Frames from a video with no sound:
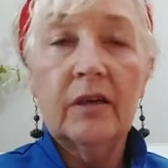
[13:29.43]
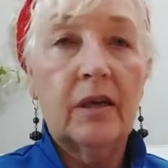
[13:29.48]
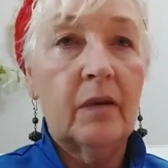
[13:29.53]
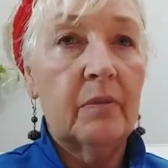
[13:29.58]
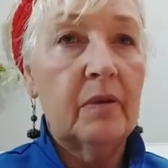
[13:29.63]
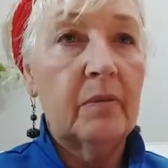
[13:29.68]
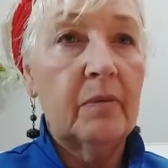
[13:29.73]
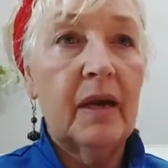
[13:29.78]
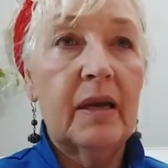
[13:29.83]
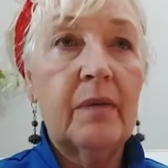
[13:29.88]
And
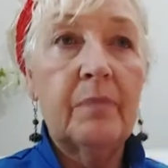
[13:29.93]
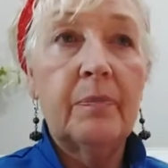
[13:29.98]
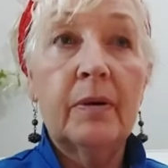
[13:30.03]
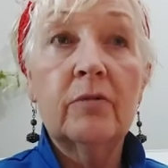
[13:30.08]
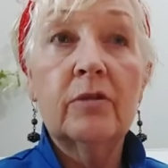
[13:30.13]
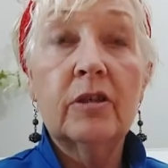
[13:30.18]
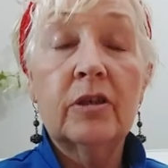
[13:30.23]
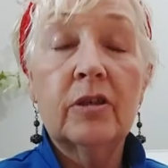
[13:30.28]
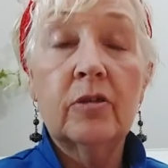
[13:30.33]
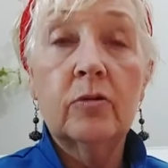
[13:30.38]
we might
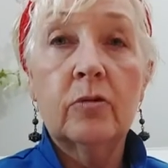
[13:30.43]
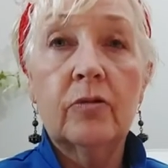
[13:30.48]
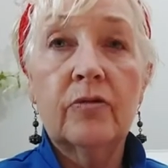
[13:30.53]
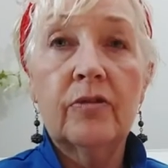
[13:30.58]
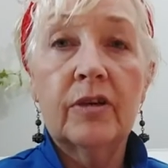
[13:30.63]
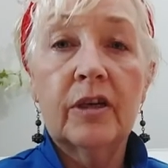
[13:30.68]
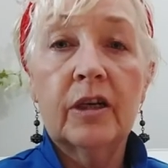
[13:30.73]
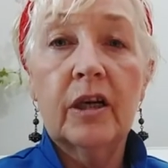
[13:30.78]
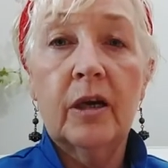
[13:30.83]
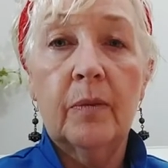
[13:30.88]
build on it
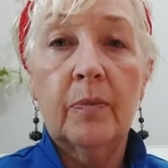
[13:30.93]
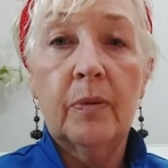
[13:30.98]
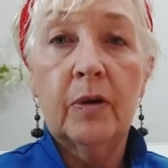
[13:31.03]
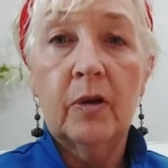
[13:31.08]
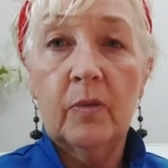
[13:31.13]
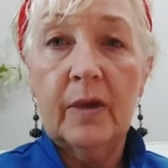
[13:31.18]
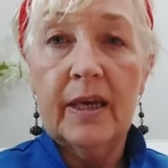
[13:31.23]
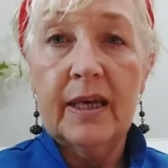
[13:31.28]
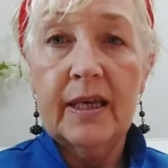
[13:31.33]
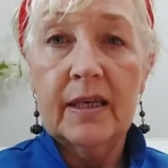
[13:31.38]
over a couple
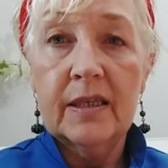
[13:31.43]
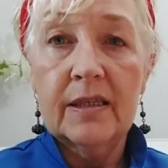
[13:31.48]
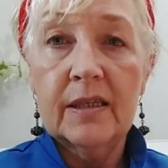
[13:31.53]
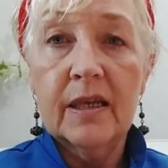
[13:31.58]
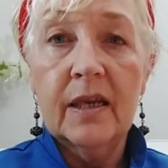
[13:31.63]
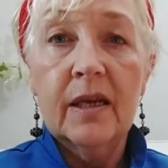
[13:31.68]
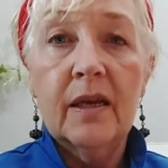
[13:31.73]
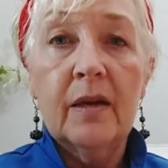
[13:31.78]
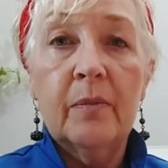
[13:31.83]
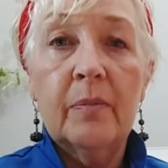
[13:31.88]
of weeks,
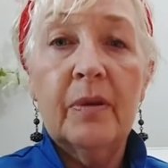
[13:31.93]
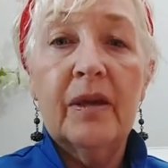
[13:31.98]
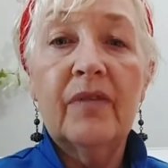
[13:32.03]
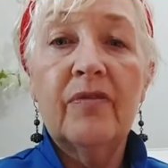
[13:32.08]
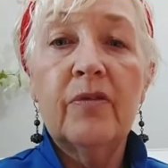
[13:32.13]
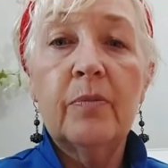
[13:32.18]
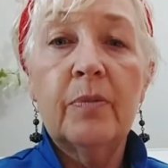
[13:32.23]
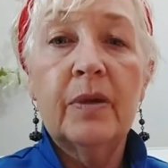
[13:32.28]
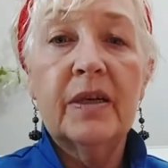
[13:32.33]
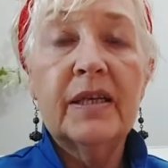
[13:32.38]
but
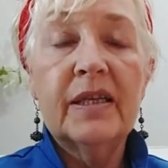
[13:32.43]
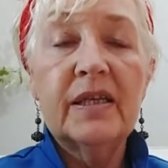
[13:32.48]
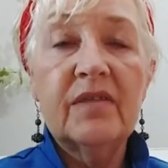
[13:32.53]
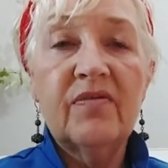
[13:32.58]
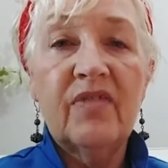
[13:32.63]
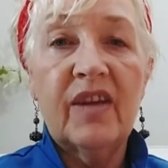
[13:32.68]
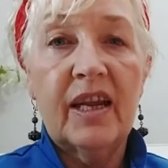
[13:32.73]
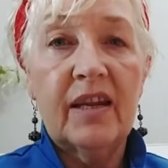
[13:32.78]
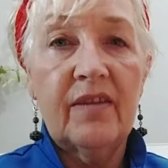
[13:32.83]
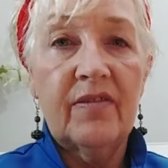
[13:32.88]
everybody is
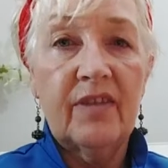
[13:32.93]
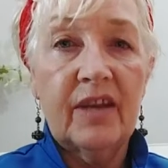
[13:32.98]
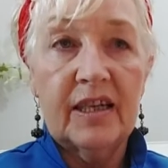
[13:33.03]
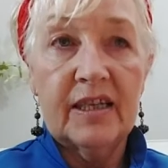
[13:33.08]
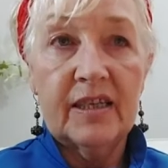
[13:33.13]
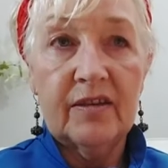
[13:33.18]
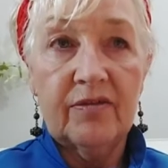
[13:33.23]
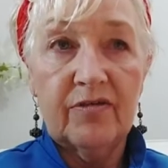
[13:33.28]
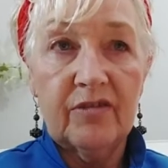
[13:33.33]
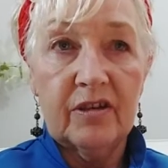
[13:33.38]
very, very
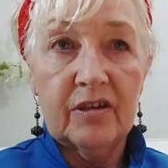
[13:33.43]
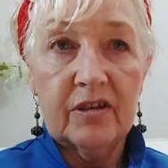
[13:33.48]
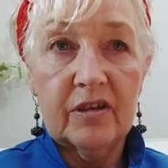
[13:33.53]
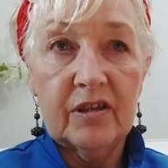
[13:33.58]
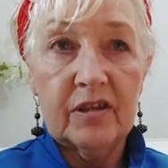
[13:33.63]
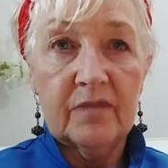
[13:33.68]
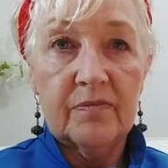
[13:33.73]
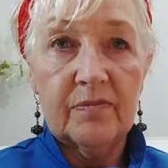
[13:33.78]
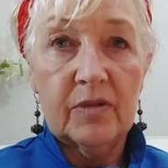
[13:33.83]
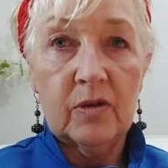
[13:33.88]

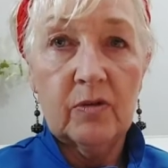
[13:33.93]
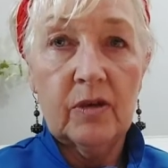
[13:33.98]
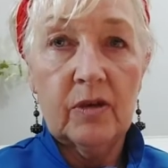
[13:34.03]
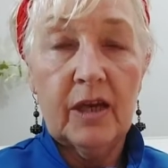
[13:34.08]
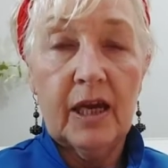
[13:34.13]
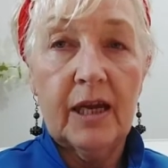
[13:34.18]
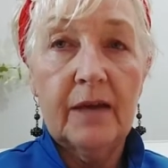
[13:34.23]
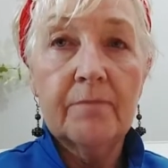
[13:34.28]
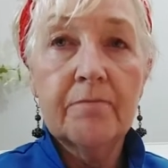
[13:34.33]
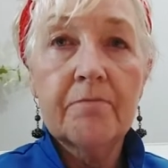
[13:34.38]
different.
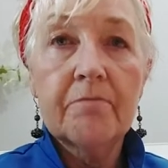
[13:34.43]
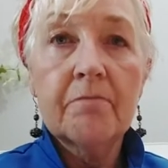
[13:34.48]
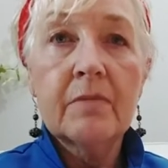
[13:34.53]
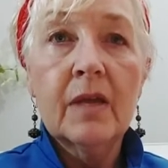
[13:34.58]
Okay?